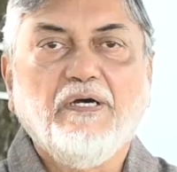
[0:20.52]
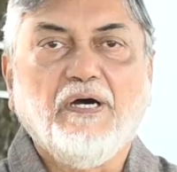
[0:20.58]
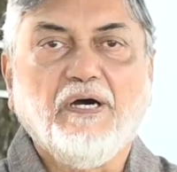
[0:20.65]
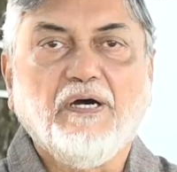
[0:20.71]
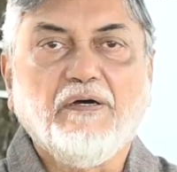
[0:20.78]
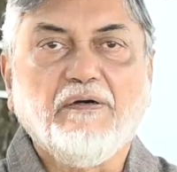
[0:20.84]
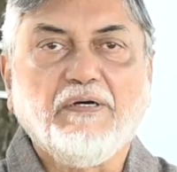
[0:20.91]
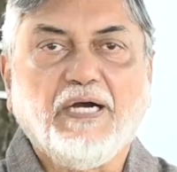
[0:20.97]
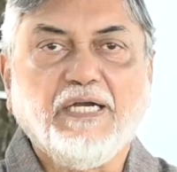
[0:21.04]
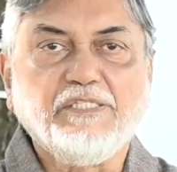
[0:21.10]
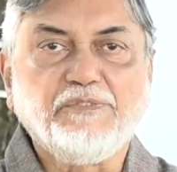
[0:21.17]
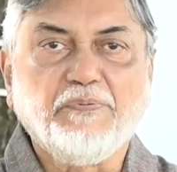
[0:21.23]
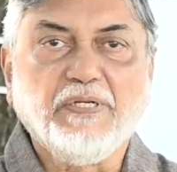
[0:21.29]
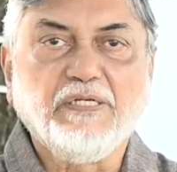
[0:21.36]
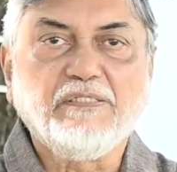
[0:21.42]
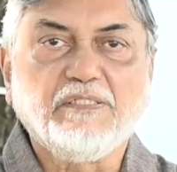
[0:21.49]
I
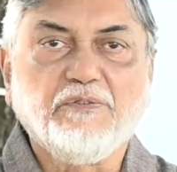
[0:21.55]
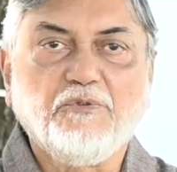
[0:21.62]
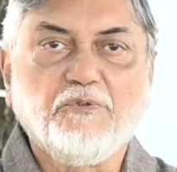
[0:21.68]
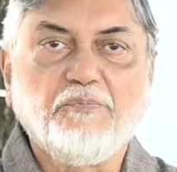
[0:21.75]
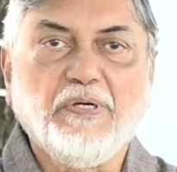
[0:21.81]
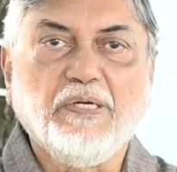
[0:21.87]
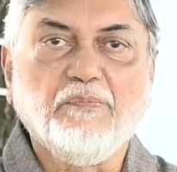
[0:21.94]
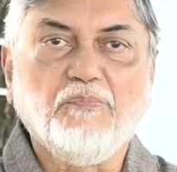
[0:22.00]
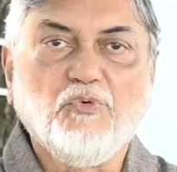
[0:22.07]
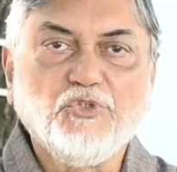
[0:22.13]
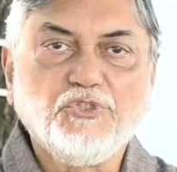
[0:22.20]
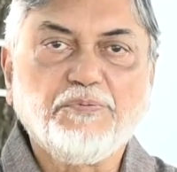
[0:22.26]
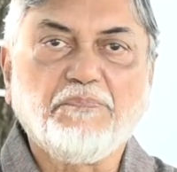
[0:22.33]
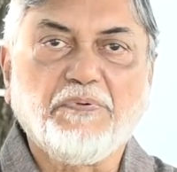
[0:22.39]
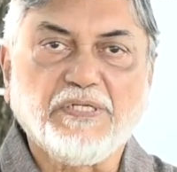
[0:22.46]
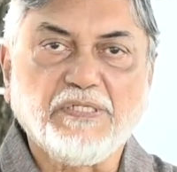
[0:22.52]
spent some of my
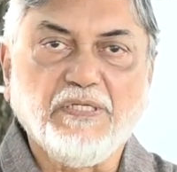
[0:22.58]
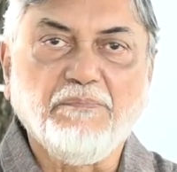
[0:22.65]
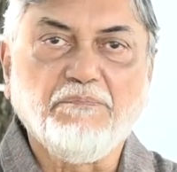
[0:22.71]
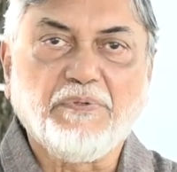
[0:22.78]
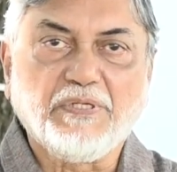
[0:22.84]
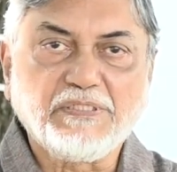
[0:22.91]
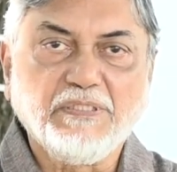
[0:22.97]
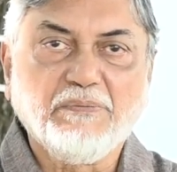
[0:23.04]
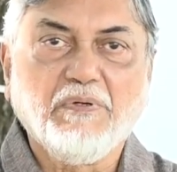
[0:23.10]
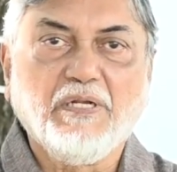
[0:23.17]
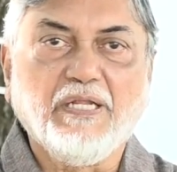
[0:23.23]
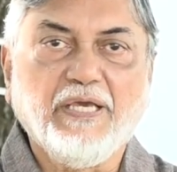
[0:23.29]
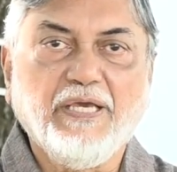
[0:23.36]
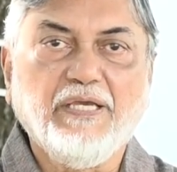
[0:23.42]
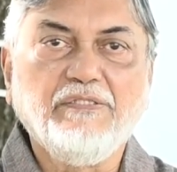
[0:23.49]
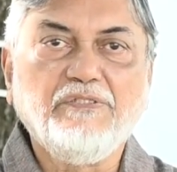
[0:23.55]
most impressionable
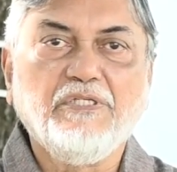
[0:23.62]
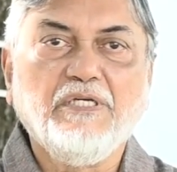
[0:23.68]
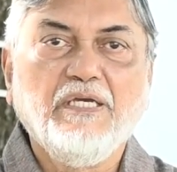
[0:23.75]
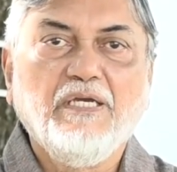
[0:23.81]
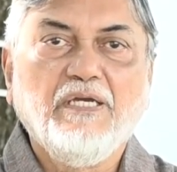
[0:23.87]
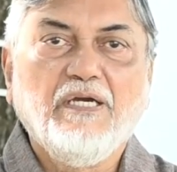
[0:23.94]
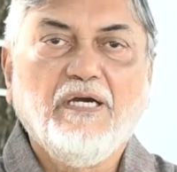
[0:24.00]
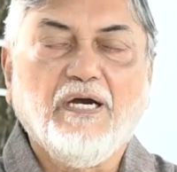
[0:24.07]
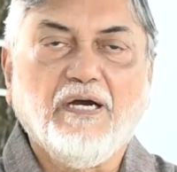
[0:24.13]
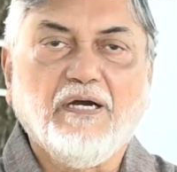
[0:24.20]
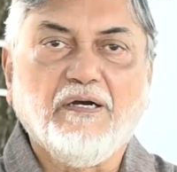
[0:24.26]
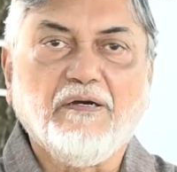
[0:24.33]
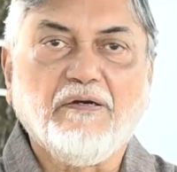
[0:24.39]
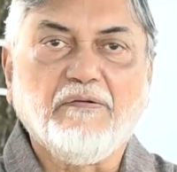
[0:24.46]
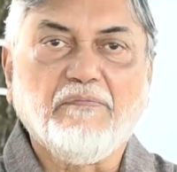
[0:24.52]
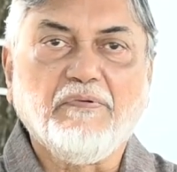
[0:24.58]
age
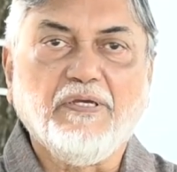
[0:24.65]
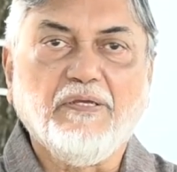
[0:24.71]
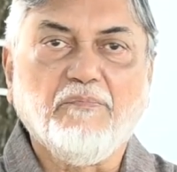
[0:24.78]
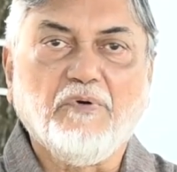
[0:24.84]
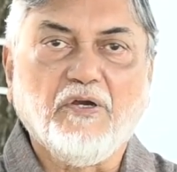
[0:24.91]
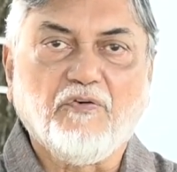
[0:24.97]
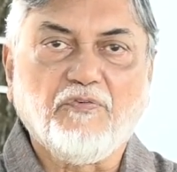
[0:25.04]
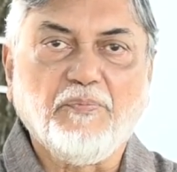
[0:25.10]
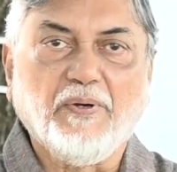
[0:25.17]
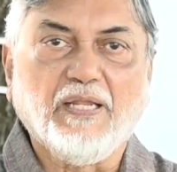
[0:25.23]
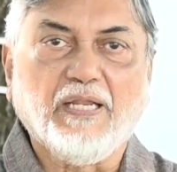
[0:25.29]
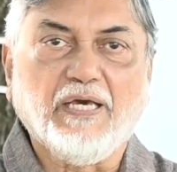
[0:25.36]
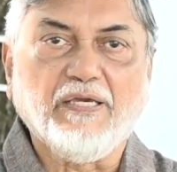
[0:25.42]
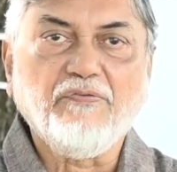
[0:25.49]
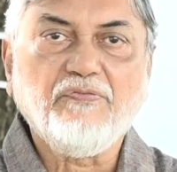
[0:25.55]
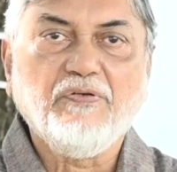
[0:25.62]
of my
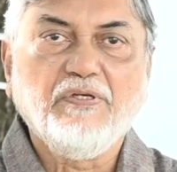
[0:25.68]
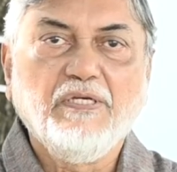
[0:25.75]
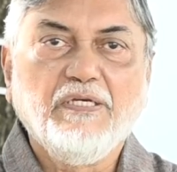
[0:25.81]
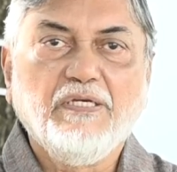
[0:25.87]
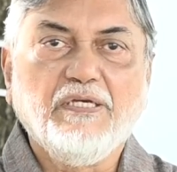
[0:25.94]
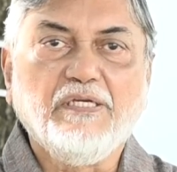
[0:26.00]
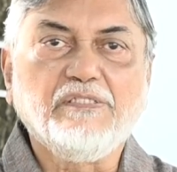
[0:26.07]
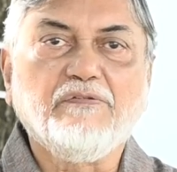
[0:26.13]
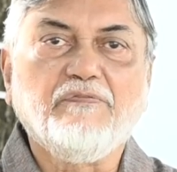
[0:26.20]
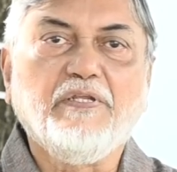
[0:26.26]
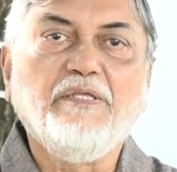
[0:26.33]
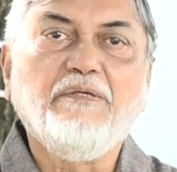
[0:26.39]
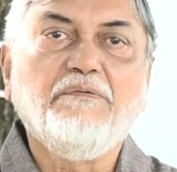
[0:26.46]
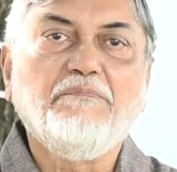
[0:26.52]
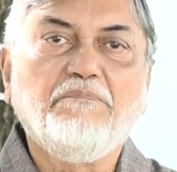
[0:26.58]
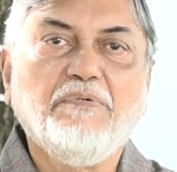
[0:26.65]
life is a
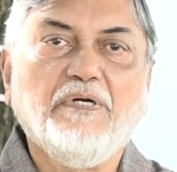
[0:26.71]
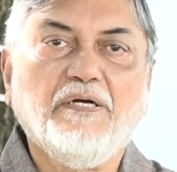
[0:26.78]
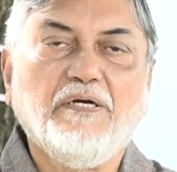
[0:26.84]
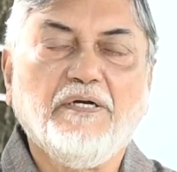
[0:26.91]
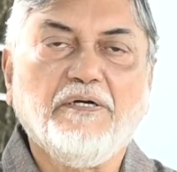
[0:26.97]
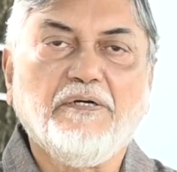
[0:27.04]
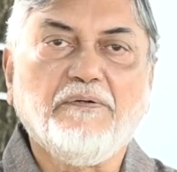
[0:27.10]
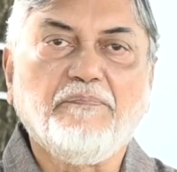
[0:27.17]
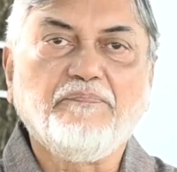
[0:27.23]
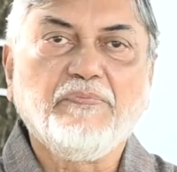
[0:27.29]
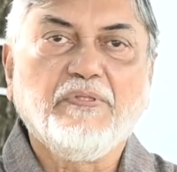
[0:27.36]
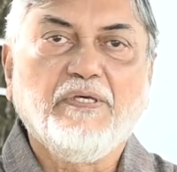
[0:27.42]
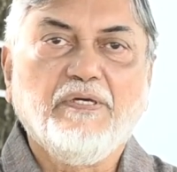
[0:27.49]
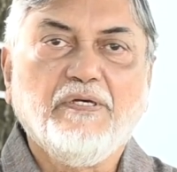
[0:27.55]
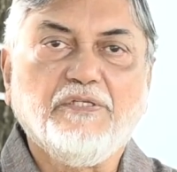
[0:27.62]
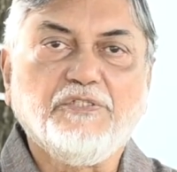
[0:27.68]
very
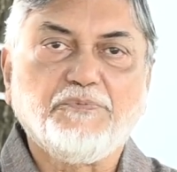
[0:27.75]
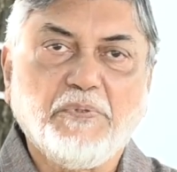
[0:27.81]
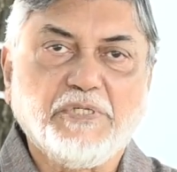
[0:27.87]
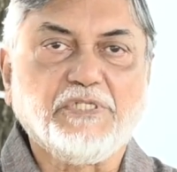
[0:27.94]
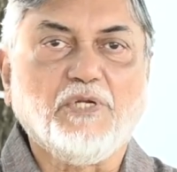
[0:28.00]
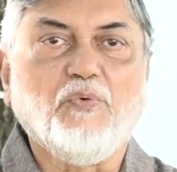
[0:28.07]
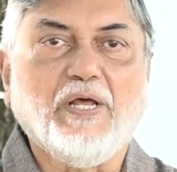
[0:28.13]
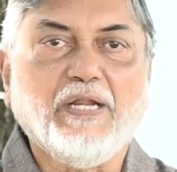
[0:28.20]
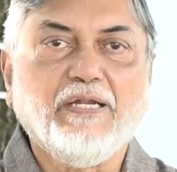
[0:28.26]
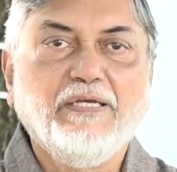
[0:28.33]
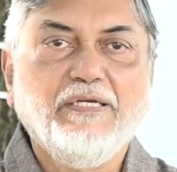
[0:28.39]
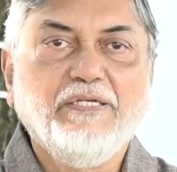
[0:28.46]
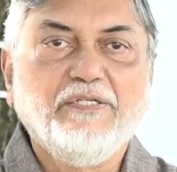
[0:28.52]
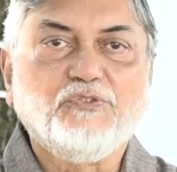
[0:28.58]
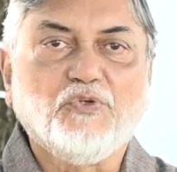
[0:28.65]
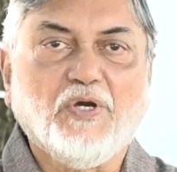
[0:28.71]
special one.
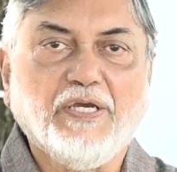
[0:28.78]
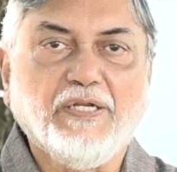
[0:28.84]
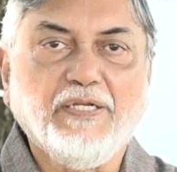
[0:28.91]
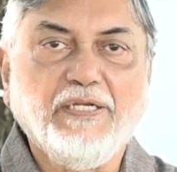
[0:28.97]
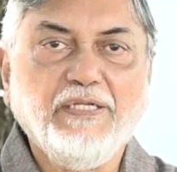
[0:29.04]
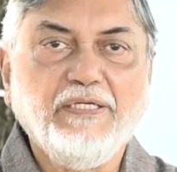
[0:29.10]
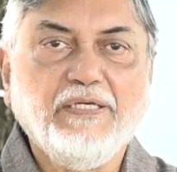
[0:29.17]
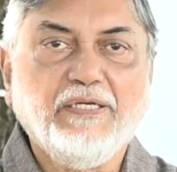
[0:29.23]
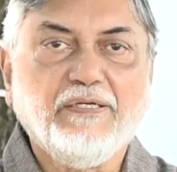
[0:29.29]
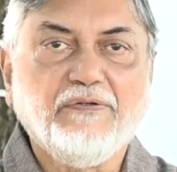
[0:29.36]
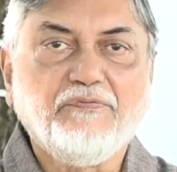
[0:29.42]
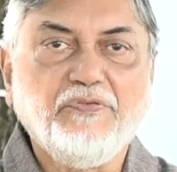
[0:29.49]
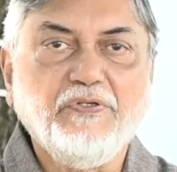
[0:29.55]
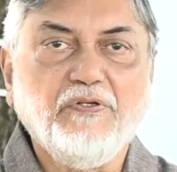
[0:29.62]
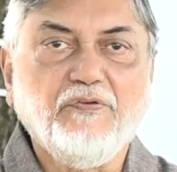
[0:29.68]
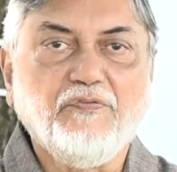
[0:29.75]
So I really
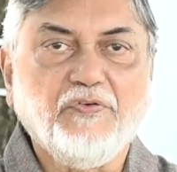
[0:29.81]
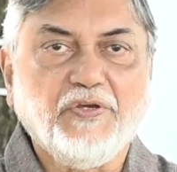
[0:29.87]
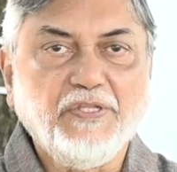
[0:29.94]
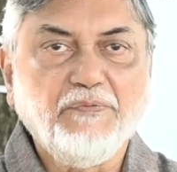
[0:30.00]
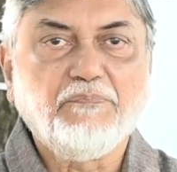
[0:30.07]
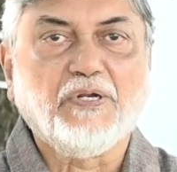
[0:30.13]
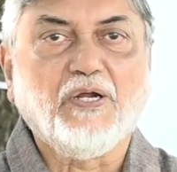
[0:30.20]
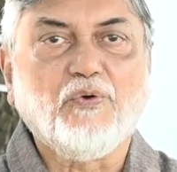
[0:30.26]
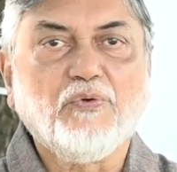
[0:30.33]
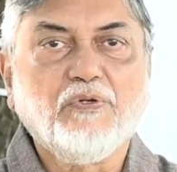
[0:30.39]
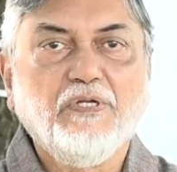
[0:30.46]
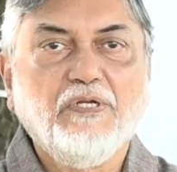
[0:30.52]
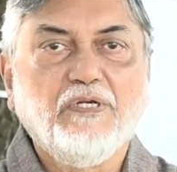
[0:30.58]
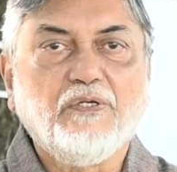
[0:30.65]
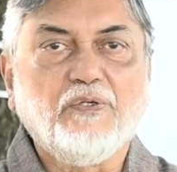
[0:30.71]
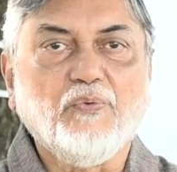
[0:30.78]
feel very proud
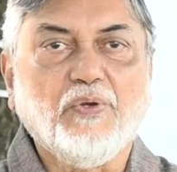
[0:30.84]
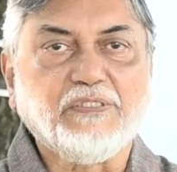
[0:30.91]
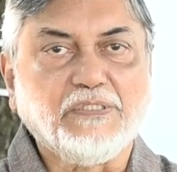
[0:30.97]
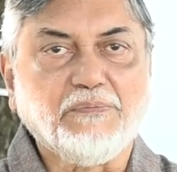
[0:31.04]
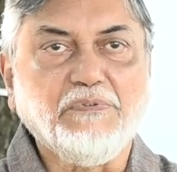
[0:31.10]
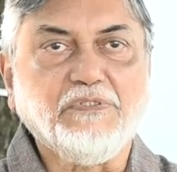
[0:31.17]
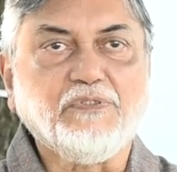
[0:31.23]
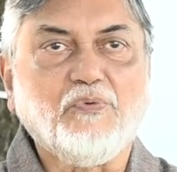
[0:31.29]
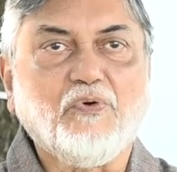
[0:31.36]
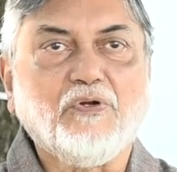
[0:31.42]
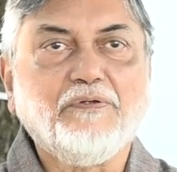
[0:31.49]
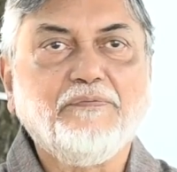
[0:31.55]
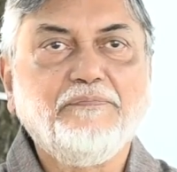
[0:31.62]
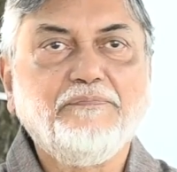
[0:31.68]
to accept this award.